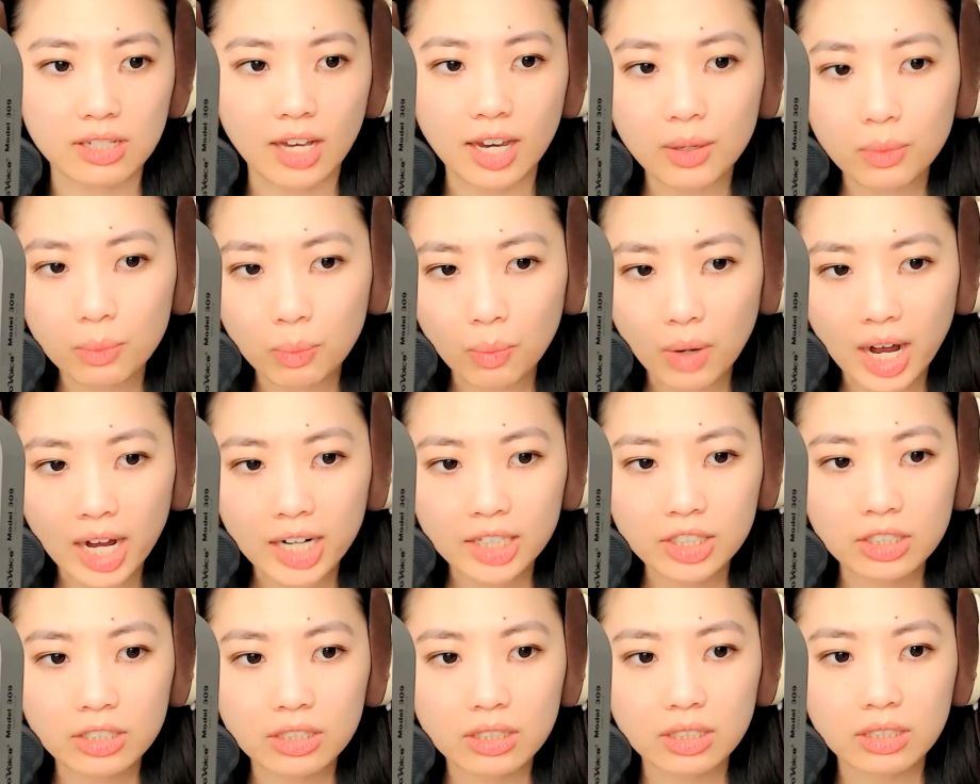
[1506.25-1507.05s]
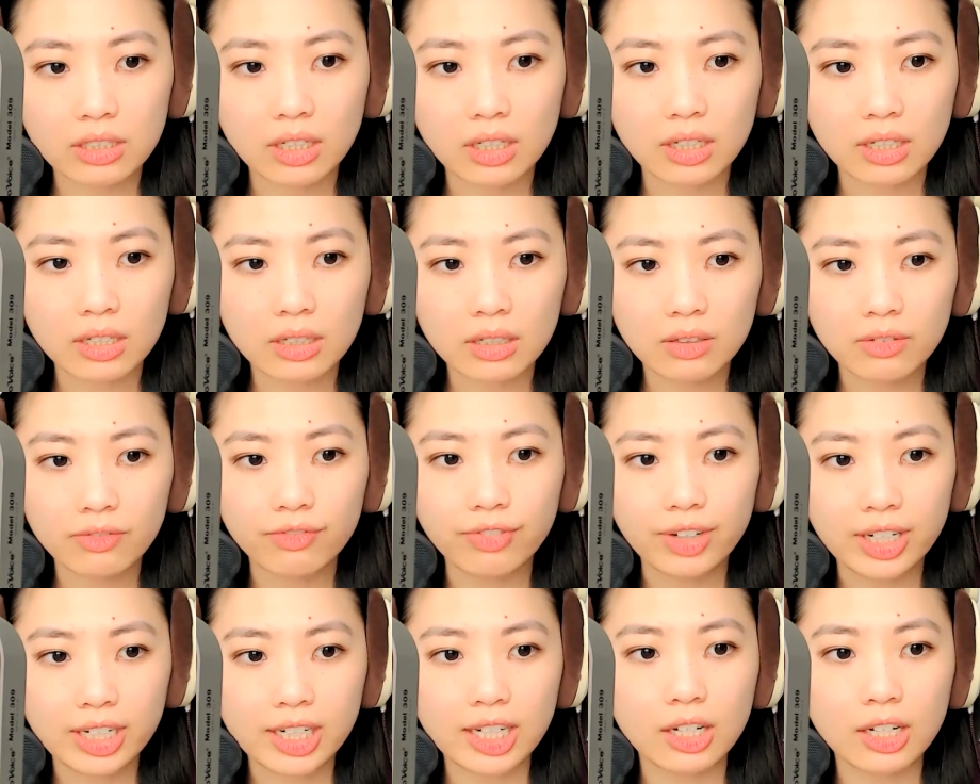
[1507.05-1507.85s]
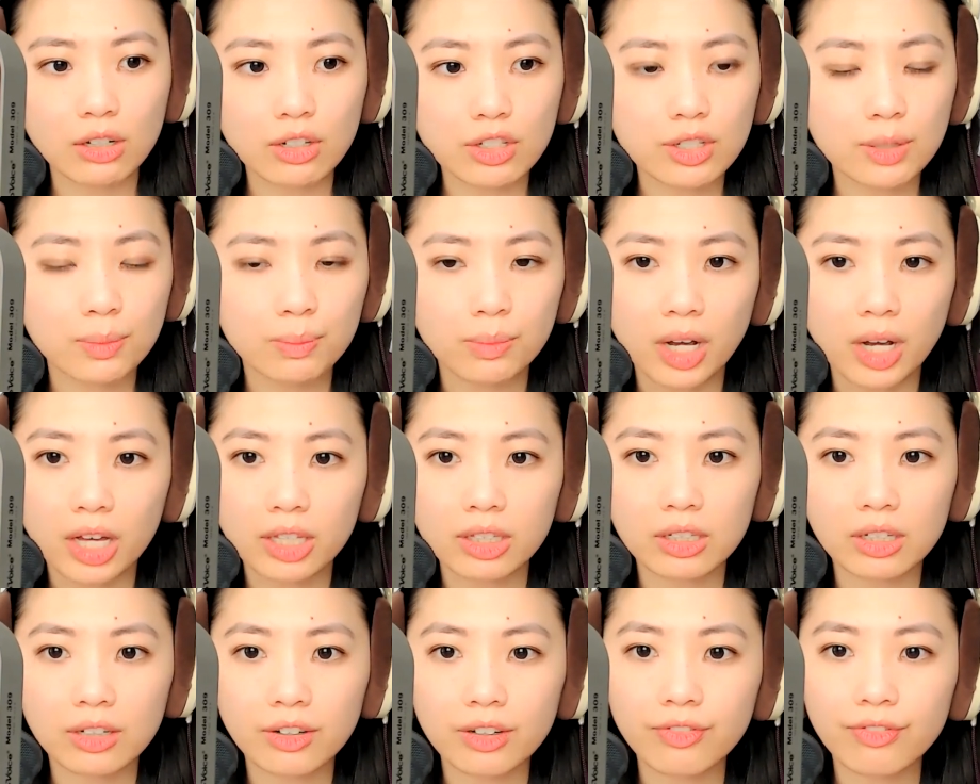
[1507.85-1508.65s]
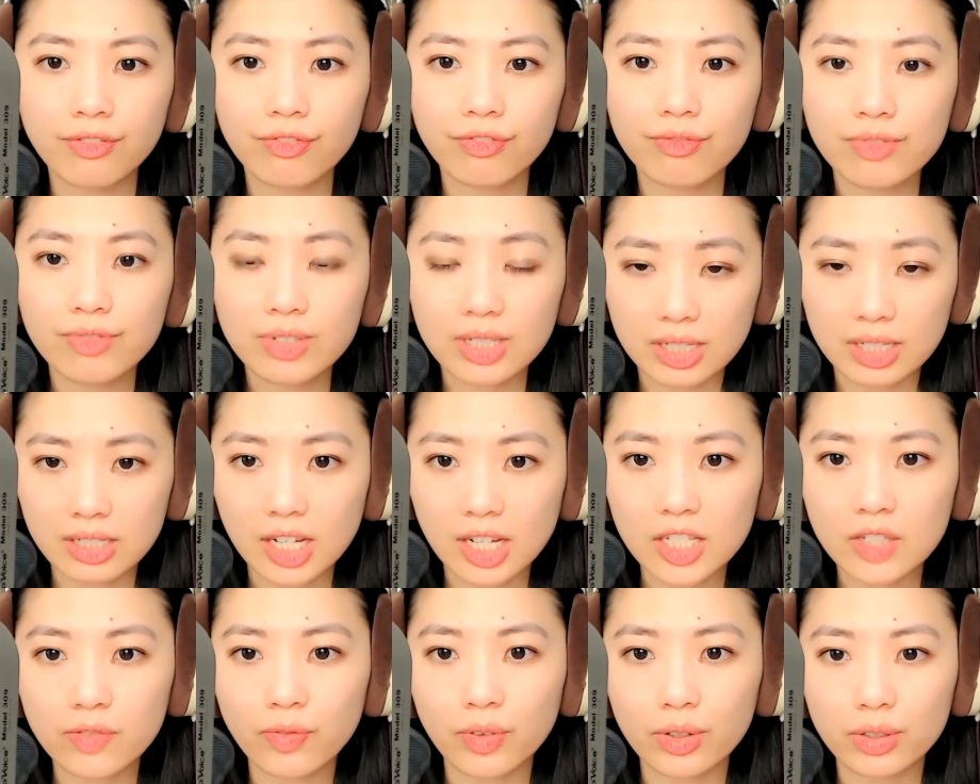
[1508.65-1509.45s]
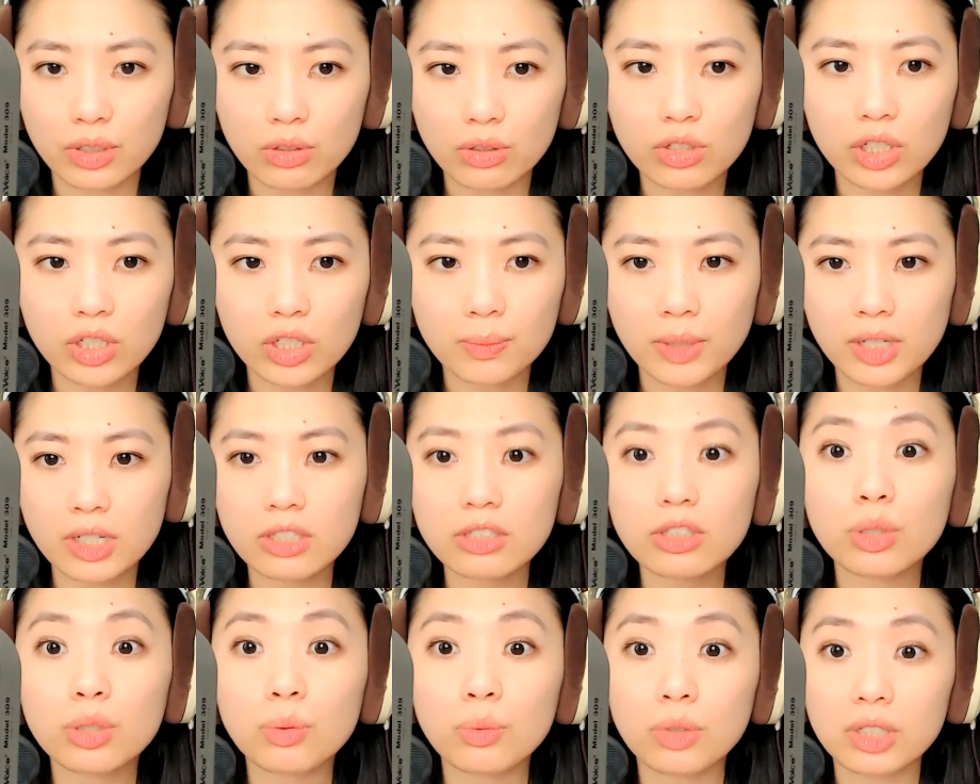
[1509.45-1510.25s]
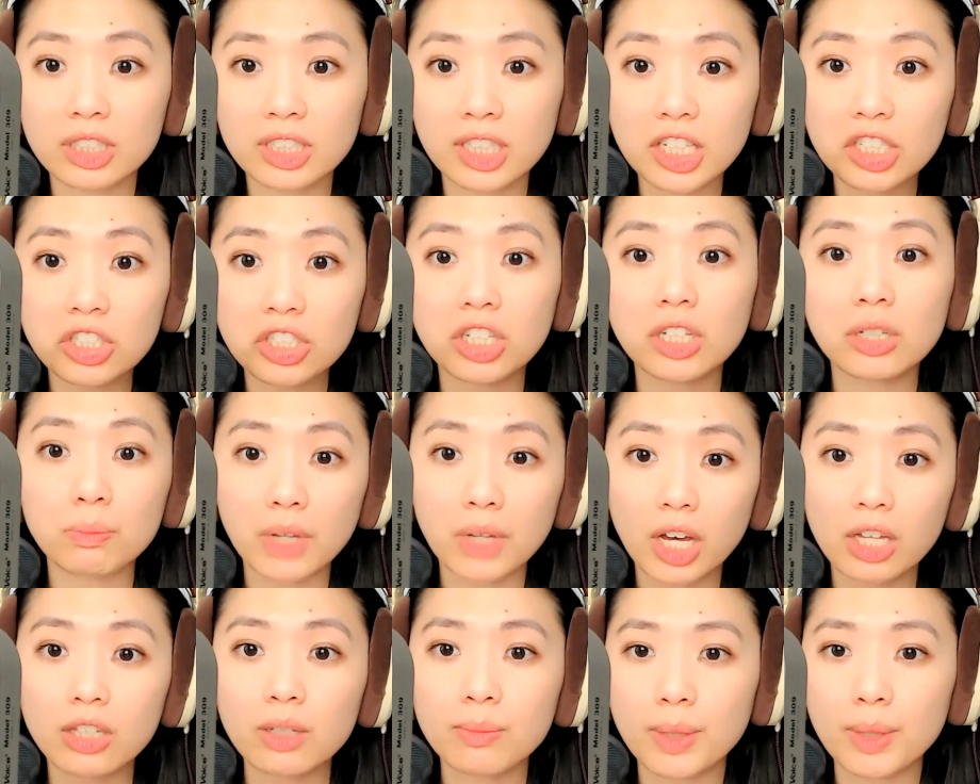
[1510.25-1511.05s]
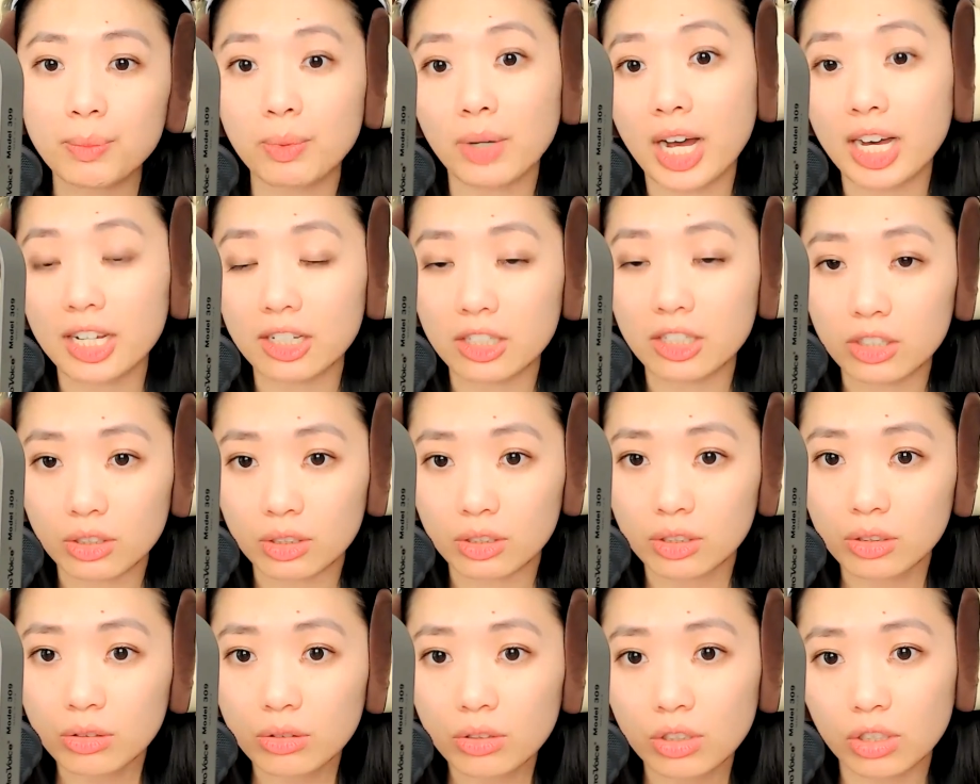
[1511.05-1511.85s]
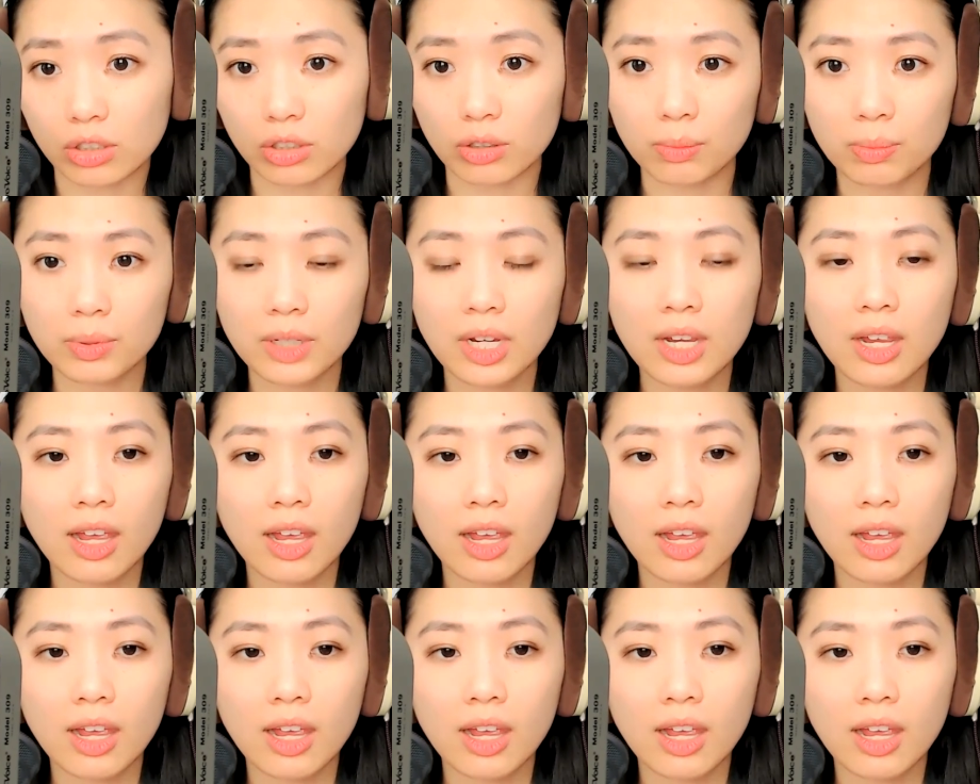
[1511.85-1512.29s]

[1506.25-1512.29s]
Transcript: I watched videos from other successful YouTubers who were teaching other people how to do YouTube.